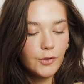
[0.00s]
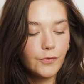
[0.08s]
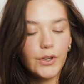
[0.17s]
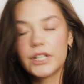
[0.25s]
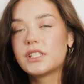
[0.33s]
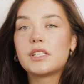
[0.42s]

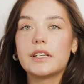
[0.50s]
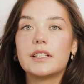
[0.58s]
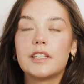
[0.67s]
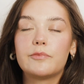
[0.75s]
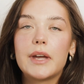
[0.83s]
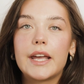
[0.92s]
first
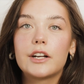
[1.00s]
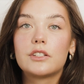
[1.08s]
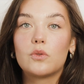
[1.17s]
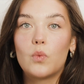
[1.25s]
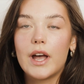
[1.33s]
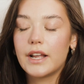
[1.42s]
is if my hair
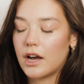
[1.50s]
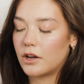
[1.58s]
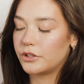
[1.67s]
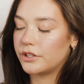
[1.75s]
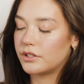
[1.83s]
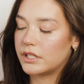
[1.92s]
is wet,
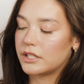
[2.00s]
I'll use